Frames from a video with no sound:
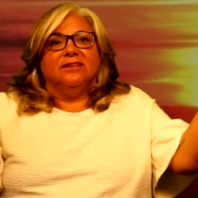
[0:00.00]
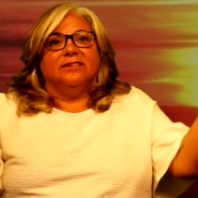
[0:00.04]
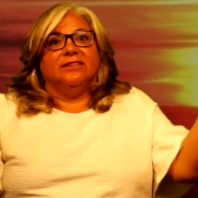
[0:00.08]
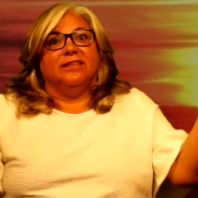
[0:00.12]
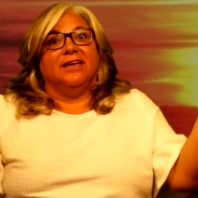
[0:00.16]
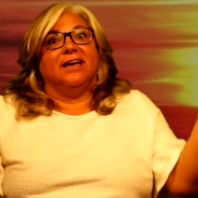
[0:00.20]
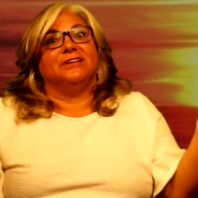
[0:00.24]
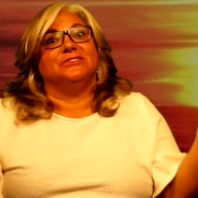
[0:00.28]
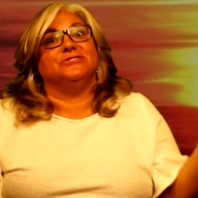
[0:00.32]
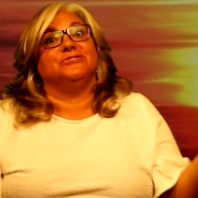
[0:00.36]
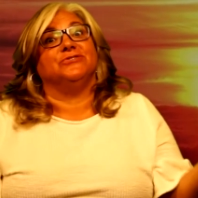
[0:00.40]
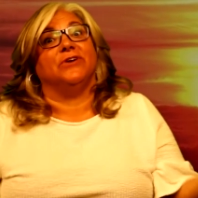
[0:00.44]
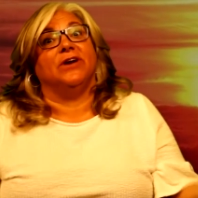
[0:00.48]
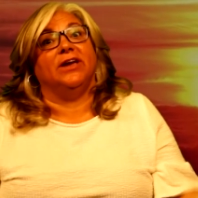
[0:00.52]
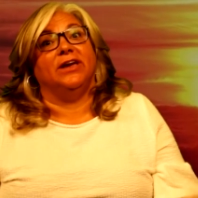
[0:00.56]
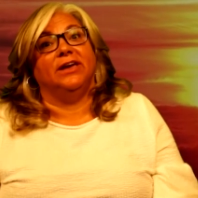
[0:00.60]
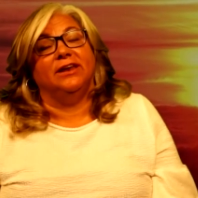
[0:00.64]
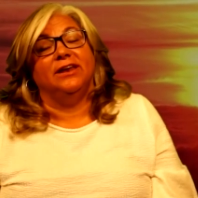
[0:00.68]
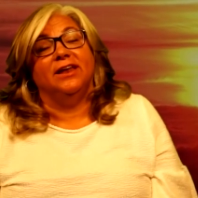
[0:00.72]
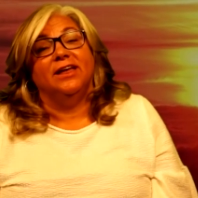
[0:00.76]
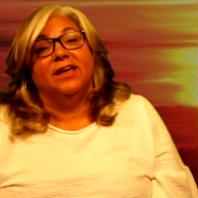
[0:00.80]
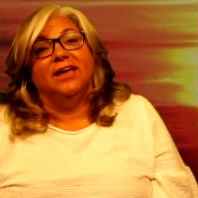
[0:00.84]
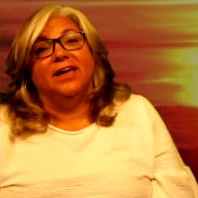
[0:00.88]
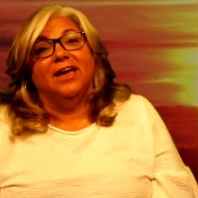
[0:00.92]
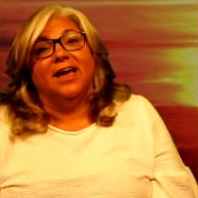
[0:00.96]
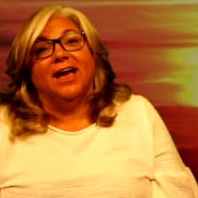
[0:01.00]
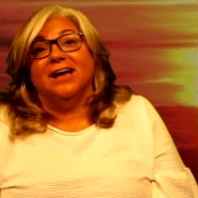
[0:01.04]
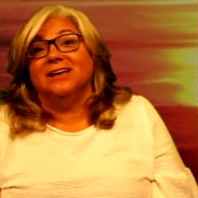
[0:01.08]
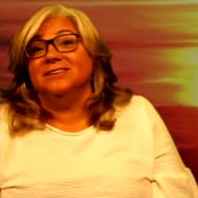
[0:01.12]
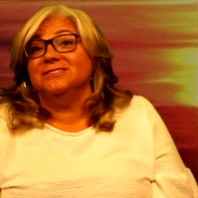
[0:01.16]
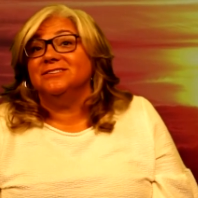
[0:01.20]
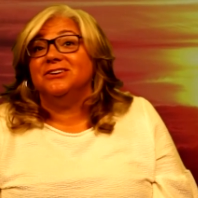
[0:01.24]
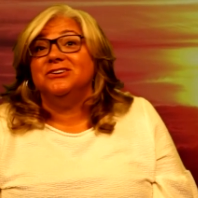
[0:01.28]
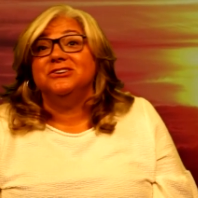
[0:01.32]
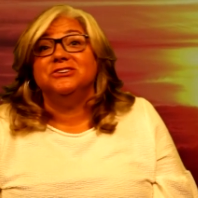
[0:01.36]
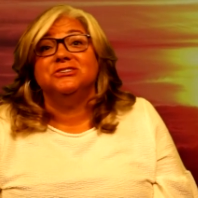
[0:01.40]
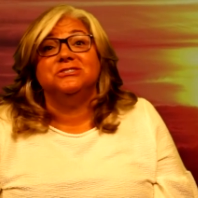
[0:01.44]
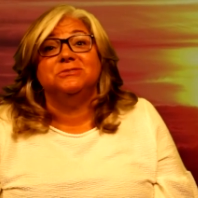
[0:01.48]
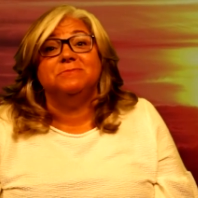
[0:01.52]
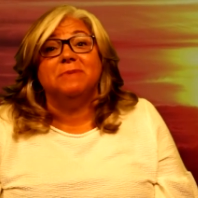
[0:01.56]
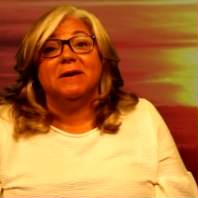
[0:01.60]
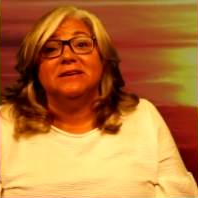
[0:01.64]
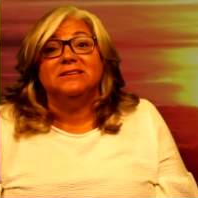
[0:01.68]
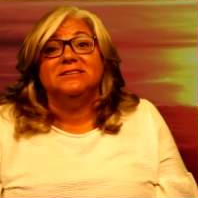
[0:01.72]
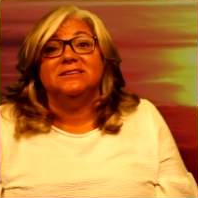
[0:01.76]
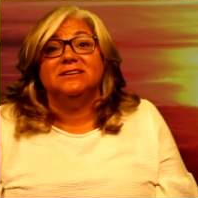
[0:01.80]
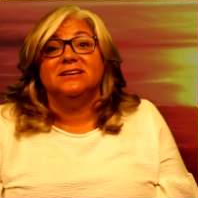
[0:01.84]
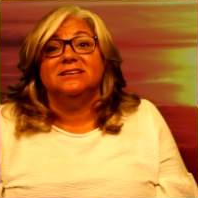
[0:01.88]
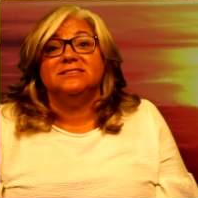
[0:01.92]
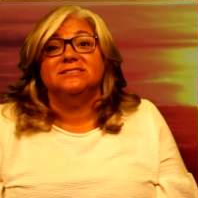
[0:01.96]
That's right. As
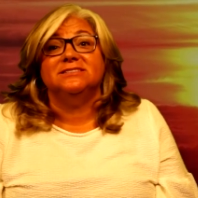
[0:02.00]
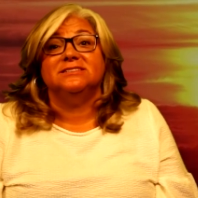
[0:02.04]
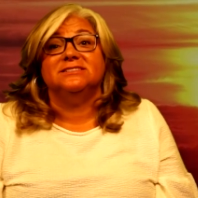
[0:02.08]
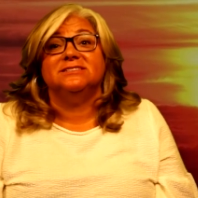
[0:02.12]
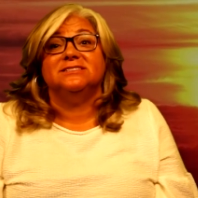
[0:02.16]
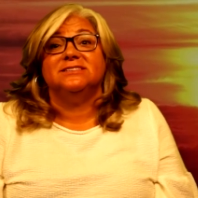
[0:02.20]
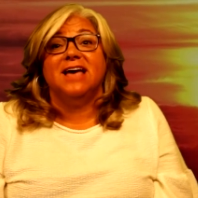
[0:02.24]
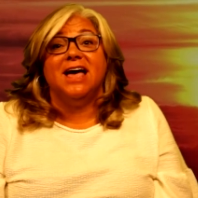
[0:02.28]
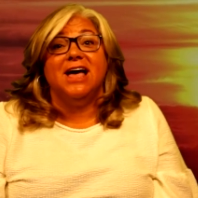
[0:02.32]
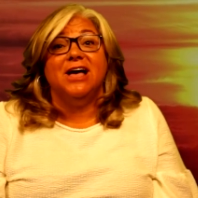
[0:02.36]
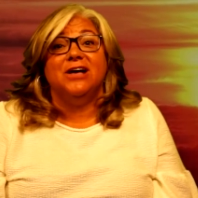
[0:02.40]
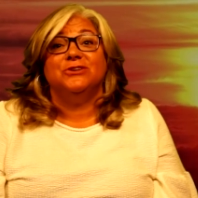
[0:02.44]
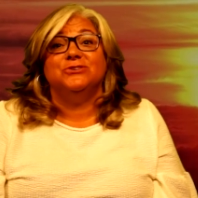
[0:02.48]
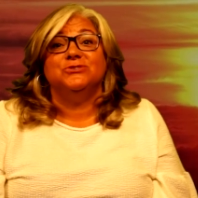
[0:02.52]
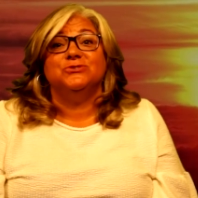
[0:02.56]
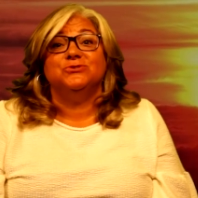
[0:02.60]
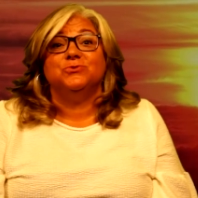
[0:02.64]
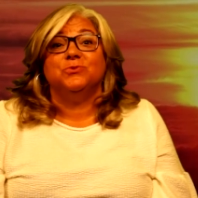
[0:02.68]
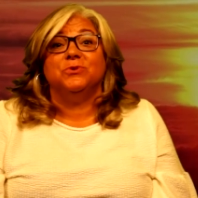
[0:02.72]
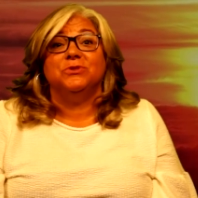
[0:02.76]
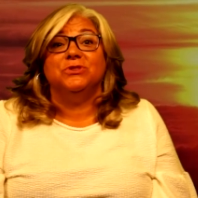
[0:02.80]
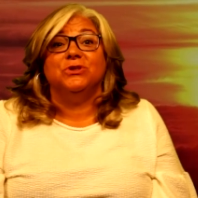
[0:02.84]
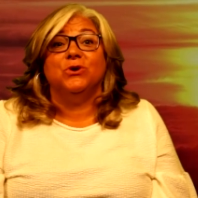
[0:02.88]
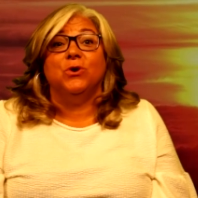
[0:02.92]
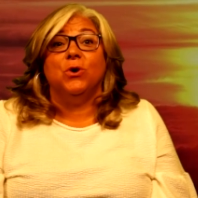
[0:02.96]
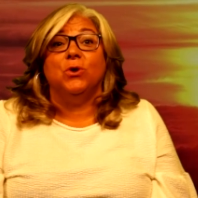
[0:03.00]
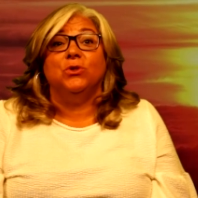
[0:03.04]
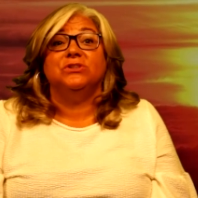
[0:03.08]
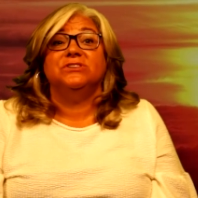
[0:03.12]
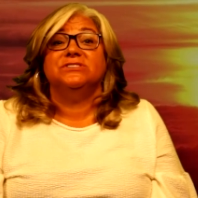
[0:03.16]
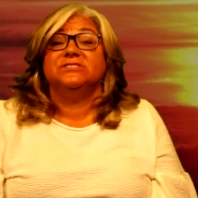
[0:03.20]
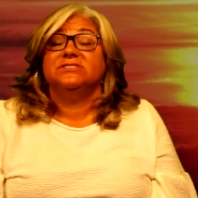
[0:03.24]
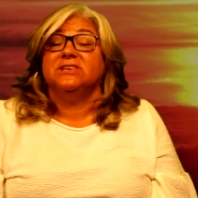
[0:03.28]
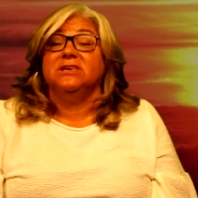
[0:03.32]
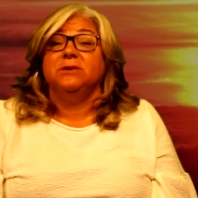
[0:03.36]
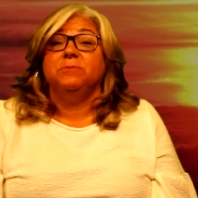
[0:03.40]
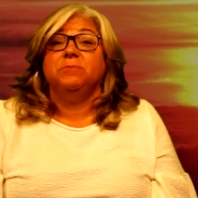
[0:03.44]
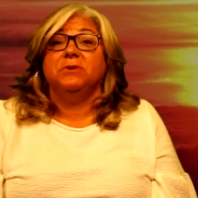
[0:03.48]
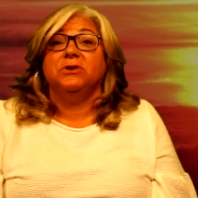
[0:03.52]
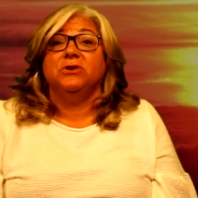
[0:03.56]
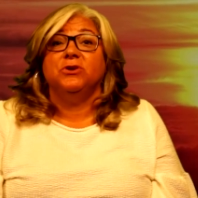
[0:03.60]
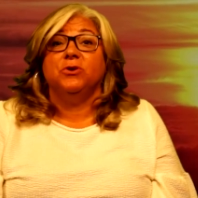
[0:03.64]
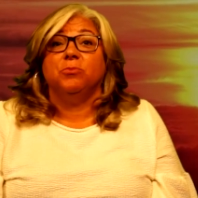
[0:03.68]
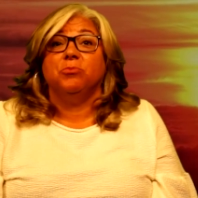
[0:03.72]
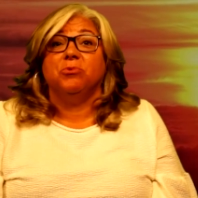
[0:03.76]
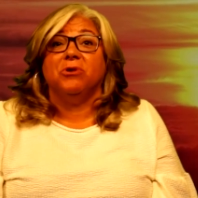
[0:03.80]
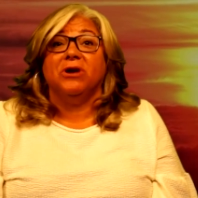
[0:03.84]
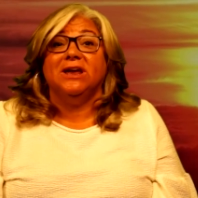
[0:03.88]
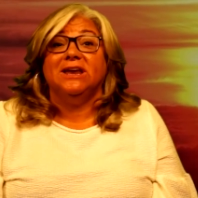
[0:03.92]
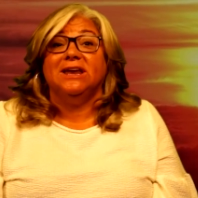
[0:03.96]
unexpected as it sounds, when the goal is keeping
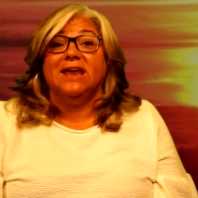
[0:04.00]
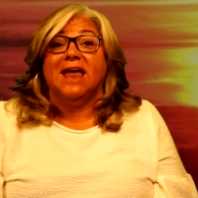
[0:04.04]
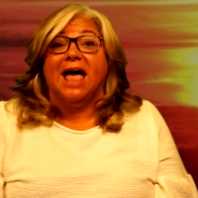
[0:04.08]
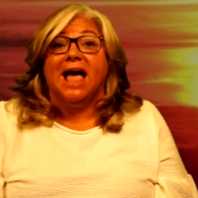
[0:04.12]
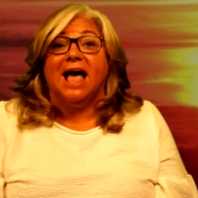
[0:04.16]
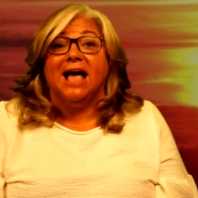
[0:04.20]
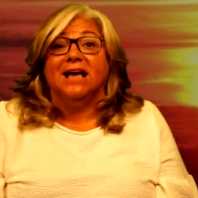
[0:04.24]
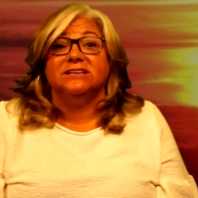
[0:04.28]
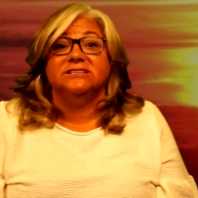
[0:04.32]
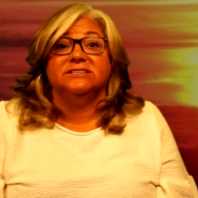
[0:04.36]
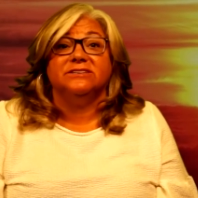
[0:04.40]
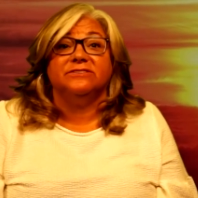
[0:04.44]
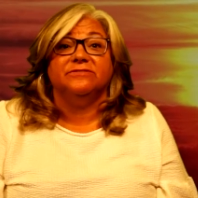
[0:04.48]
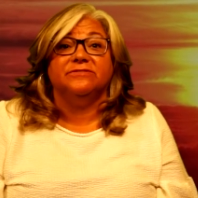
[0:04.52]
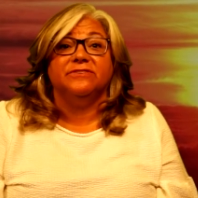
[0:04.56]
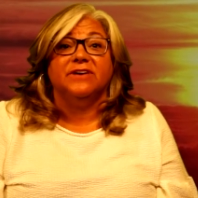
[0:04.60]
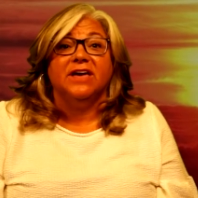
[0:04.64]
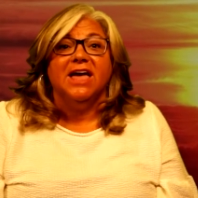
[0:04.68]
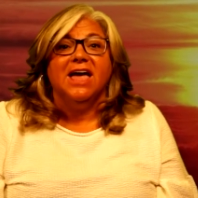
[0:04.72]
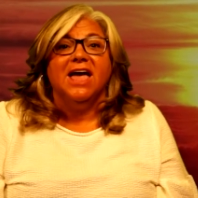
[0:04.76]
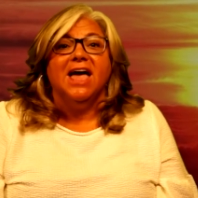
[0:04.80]
your brain active,